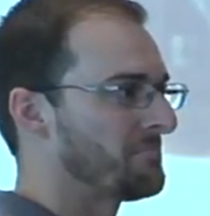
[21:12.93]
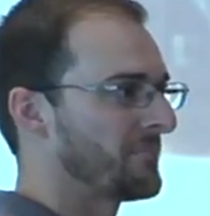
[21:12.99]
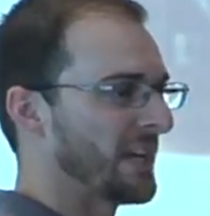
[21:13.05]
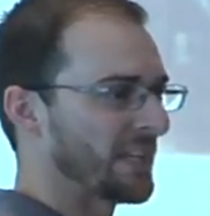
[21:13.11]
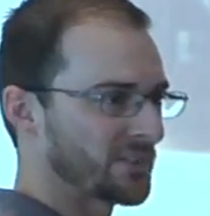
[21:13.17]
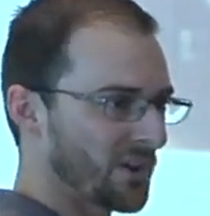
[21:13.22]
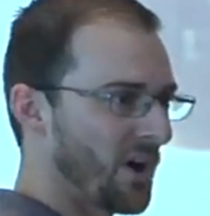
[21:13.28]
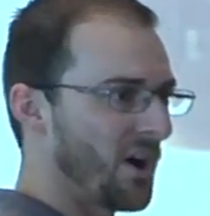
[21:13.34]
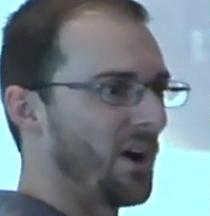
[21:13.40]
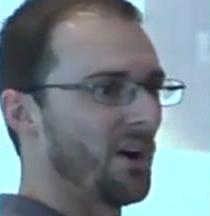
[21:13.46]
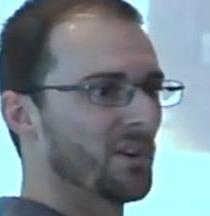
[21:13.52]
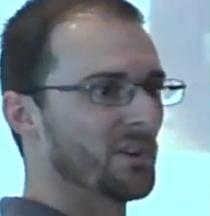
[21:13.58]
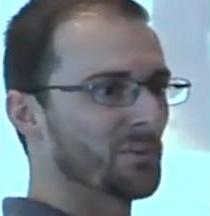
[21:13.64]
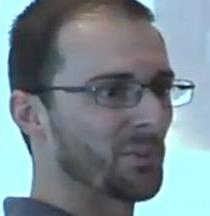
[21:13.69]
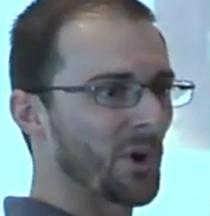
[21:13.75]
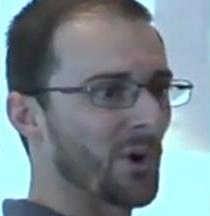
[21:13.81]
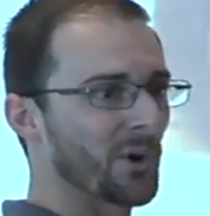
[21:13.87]
That's all
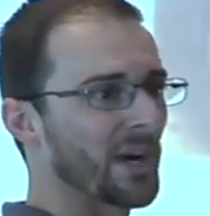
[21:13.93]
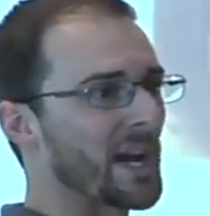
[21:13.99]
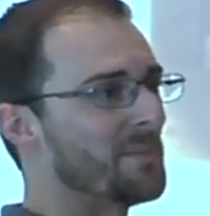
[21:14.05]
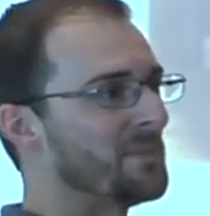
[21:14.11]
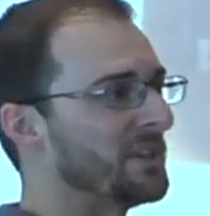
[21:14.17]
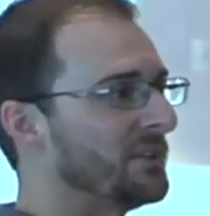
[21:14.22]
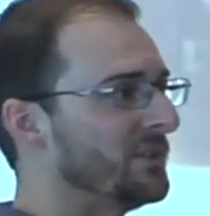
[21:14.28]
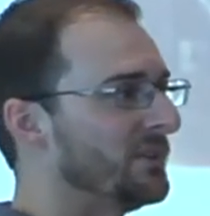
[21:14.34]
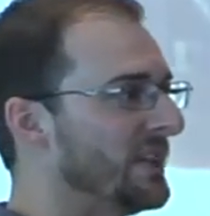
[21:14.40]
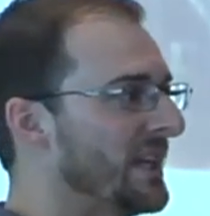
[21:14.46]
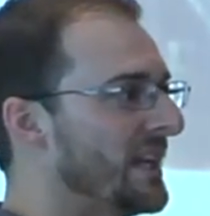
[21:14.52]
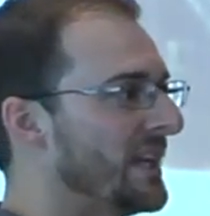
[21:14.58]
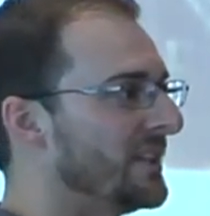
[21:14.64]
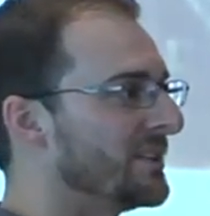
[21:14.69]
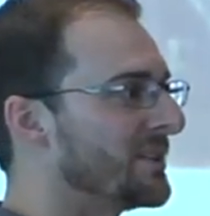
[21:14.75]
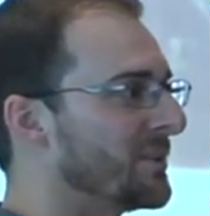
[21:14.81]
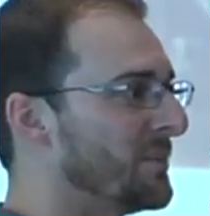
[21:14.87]
the programming you
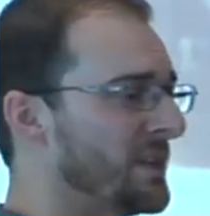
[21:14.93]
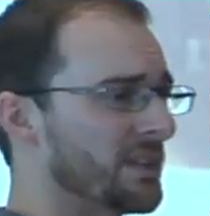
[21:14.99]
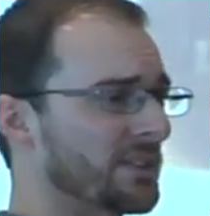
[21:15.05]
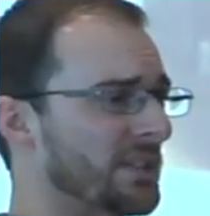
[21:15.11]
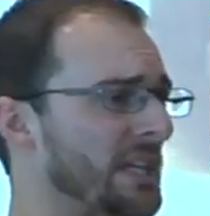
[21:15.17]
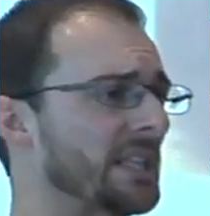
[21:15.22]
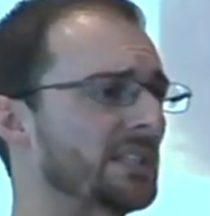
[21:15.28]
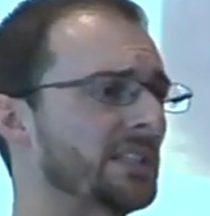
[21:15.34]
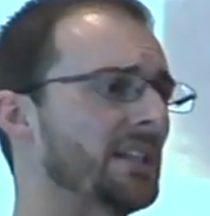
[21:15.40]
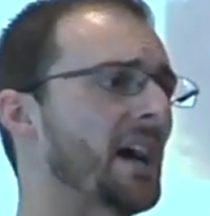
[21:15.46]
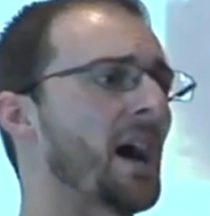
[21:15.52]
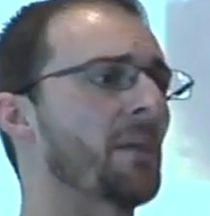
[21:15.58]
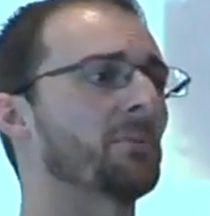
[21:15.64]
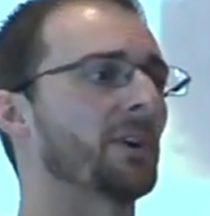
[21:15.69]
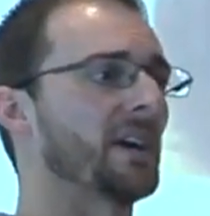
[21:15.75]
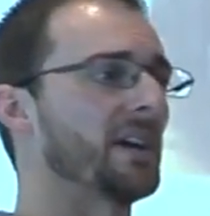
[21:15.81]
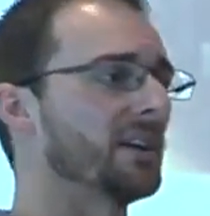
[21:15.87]
need to be a CNC
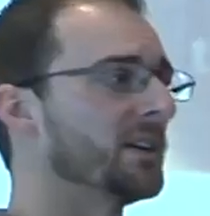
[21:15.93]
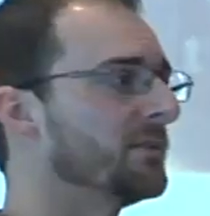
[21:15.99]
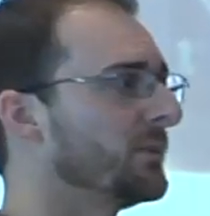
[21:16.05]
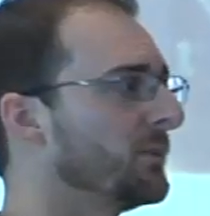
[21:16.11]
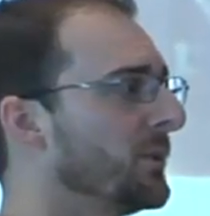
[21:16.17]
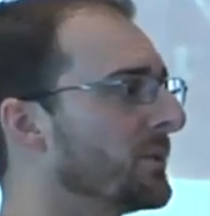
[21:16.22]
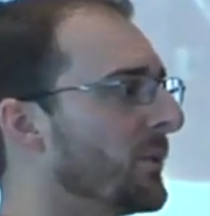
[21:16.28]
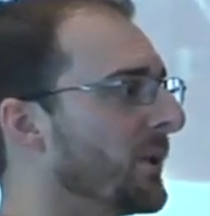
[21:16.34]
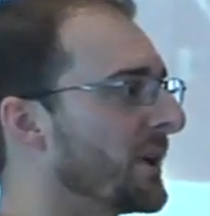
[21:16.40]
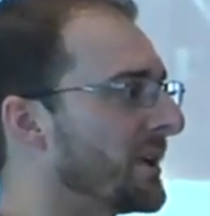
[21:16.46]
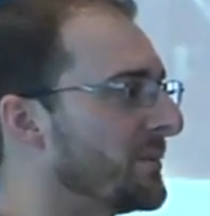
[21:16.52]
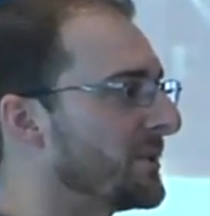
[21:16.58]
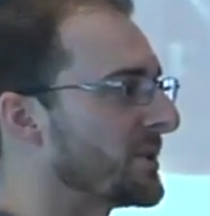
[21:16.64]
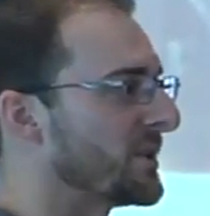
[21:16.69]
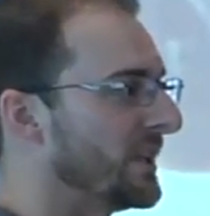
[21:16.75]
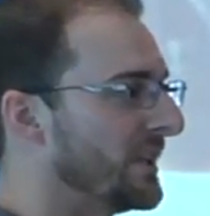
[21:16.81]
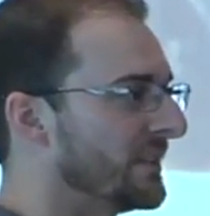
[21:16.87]
operator of a woodworking
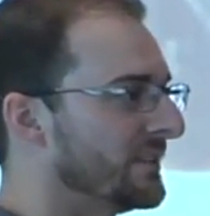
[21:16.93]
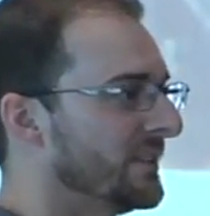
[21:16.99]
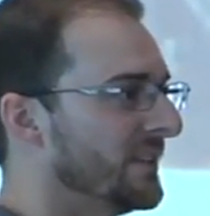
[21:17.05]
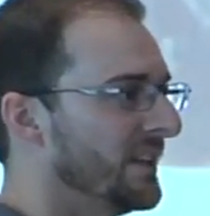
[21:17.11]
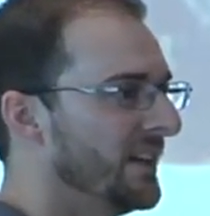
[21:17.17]
machine.